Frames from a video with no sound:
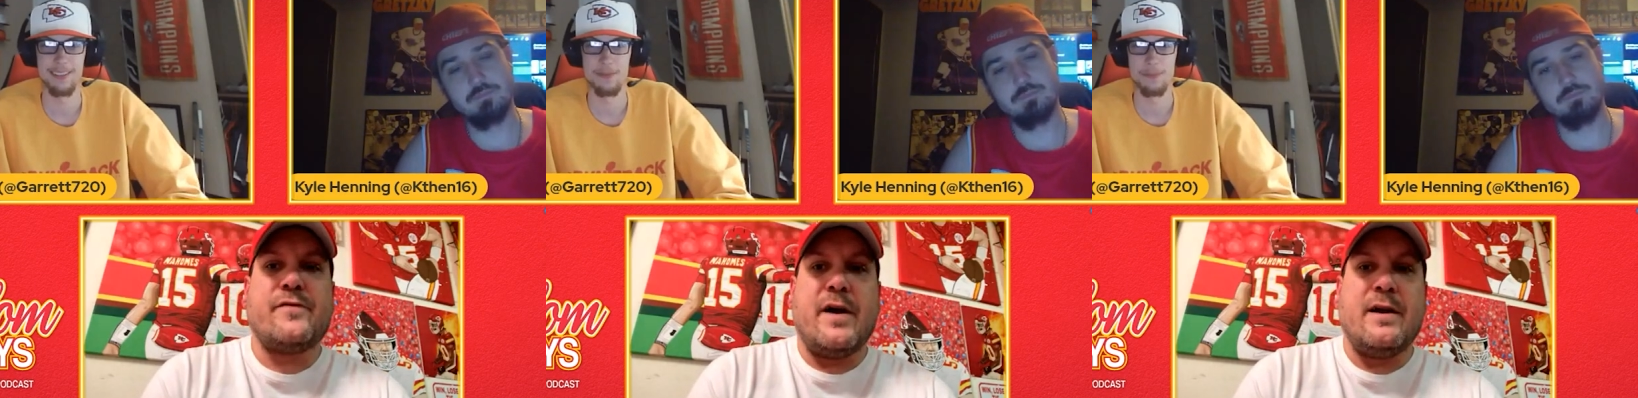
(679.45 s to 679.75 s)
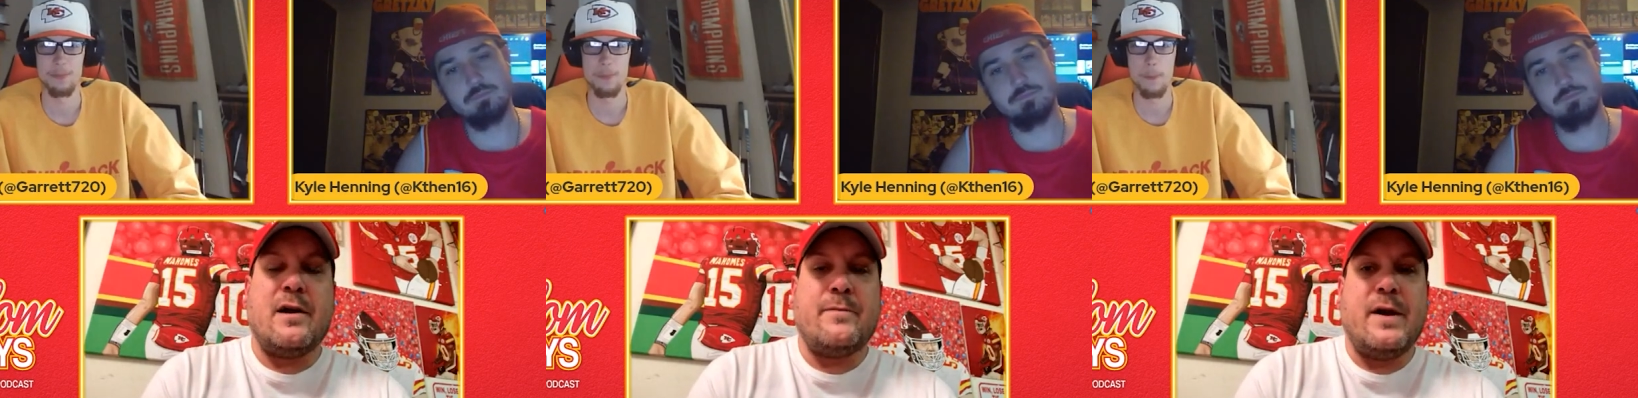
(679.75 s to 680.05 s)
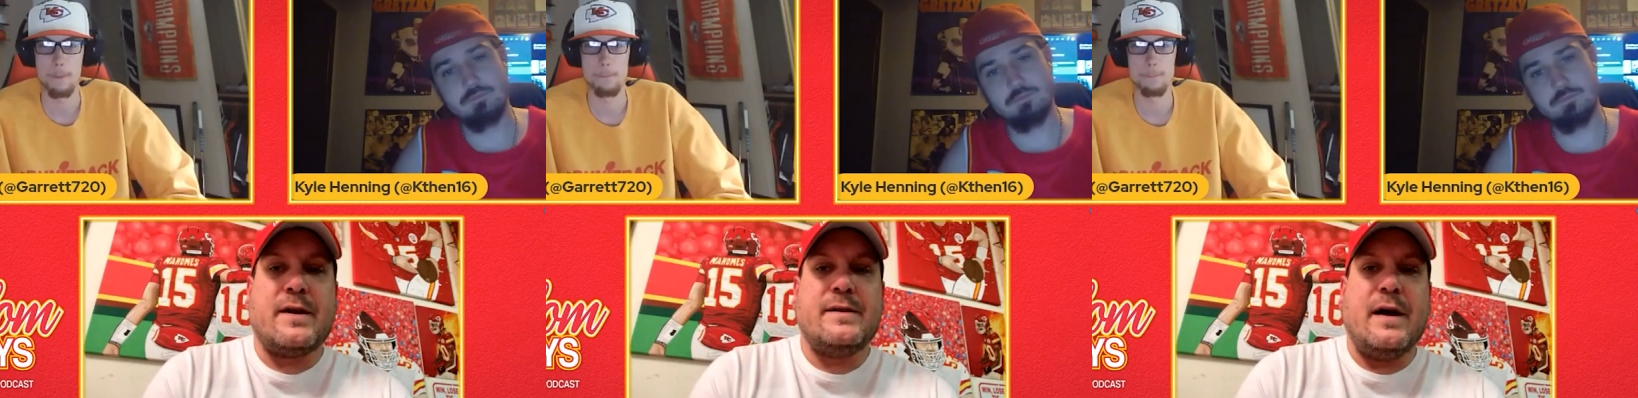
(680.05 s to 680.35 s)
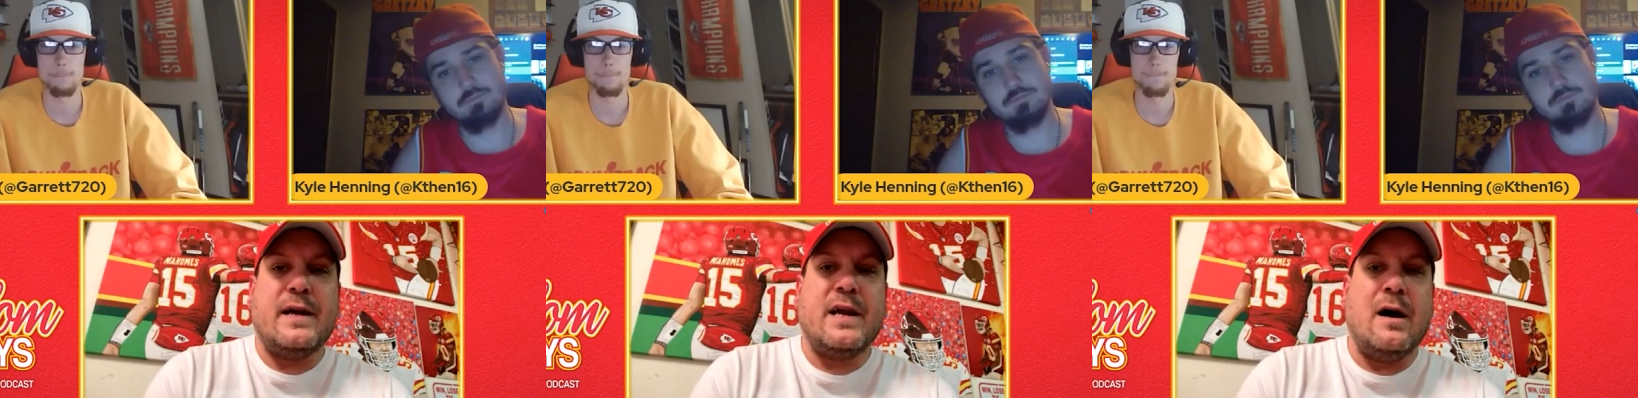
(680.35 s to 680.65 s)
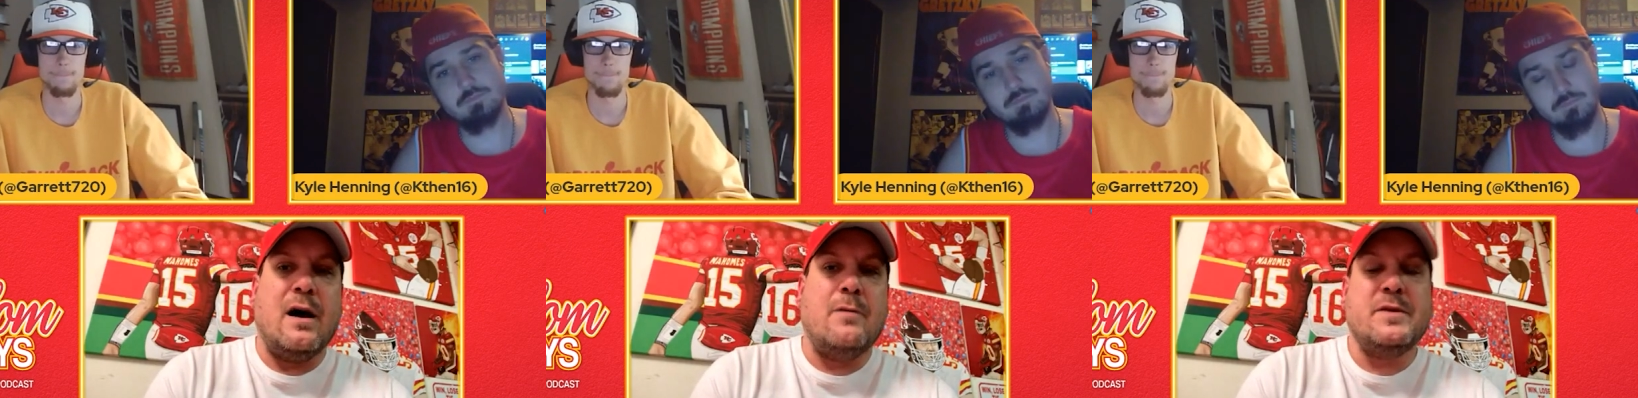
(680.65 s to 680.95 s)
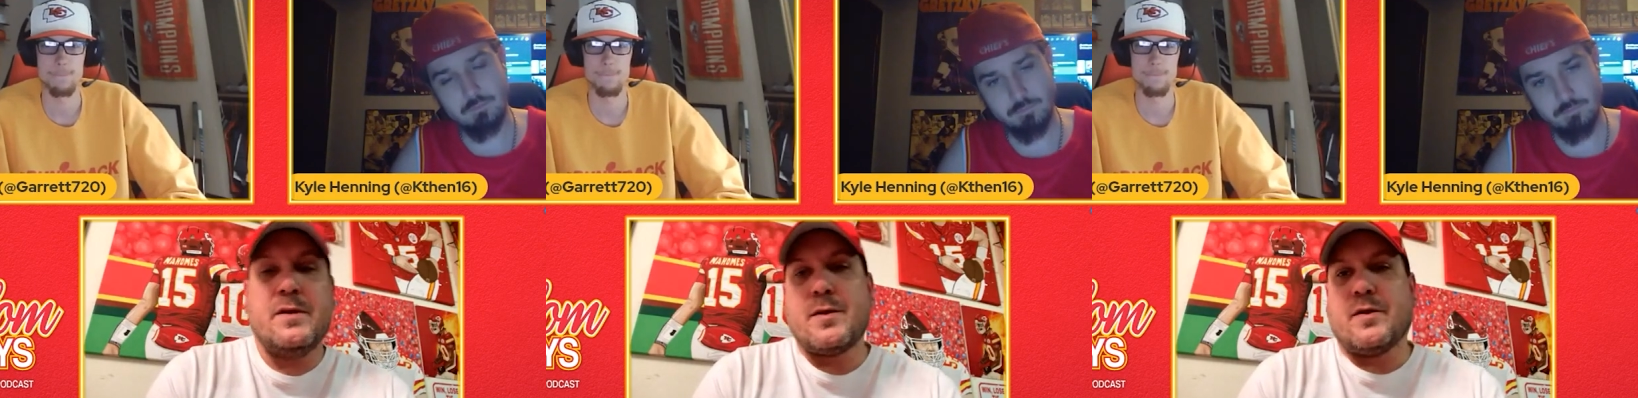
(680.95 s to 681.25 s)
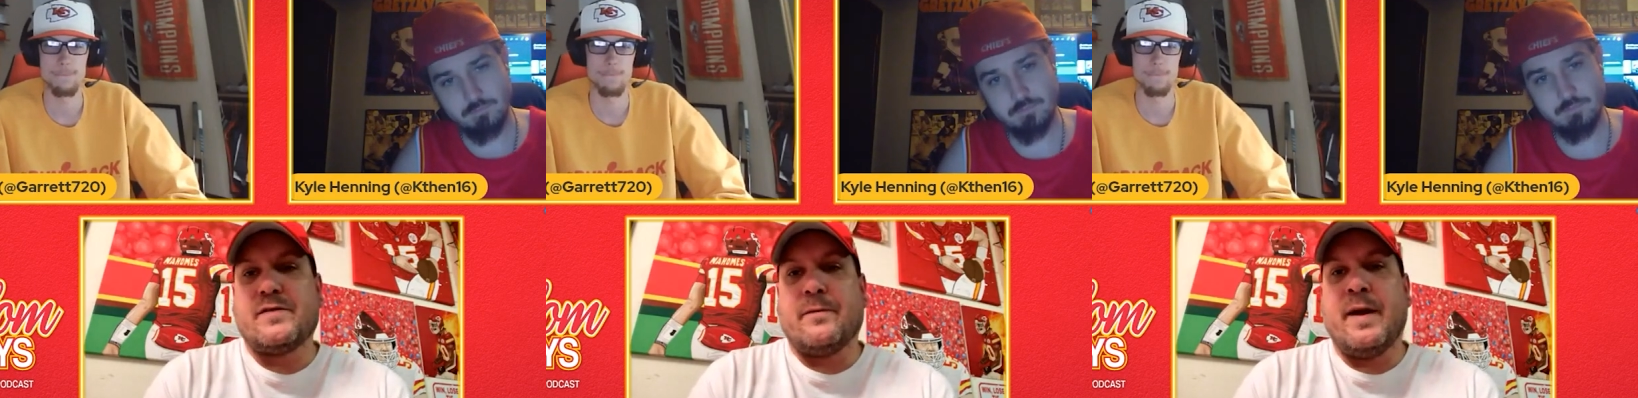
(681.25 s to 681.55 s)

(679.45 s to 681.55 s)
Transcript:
Speaker 1: is fineartamerica.com. Then you search for